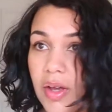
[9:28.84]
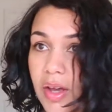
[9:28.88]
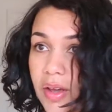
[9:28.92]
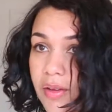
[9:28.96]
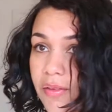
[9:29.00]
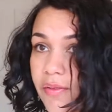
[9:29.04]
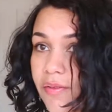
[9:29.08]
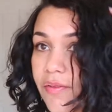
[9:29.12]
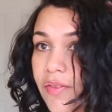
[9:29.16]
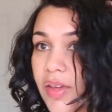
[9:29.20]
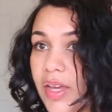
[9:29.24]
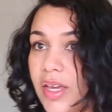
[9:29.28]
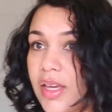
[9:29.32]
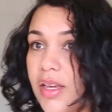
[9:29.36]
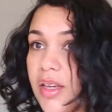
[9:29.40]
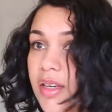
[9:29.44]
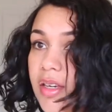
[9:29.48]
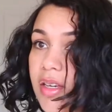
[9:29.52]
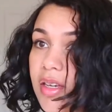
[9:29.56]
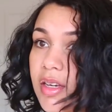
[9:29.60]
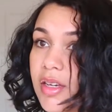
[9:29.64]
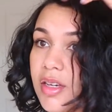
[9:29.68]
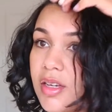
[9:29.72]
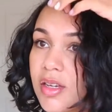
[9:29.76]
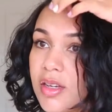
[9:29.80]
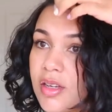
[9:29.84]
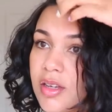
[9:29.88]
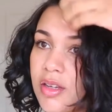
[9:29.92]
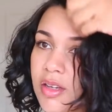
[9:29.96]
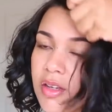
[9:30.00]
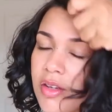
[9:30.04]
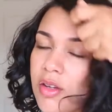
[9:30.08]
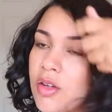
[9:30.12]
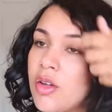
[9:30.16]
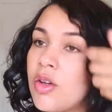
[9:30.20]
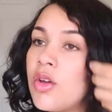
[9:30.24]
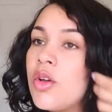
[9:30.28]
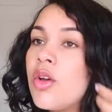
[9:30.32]
I think
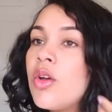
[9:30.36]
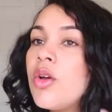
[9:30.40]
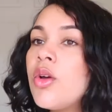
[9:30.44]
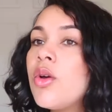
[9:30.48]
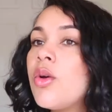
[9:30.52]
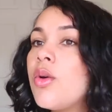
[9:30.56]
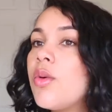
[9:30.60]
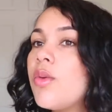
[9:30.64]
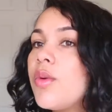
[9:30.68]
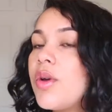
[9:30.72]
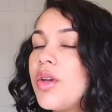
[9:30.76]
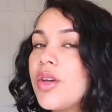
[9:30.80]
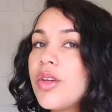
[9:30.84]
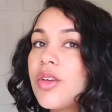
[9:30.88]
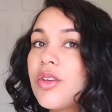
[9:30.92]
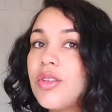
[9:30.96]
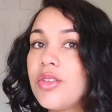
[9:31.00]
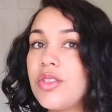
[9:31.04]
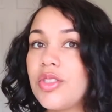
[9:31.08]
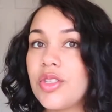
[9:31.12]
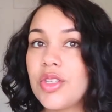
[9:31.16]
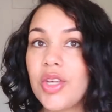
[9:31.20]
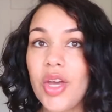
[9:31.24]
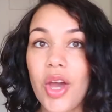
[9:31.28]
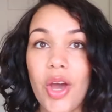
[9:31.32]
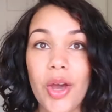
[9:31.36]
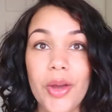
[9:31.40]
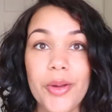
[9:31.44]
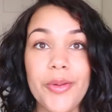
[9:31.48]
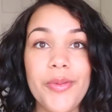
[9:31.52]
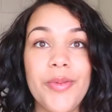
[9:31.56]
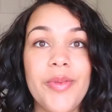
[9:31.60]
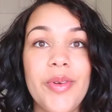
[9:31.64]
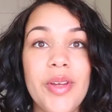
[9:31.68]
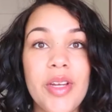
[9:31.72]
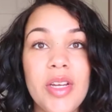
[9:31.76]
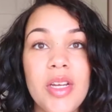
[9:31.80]
we're good to go.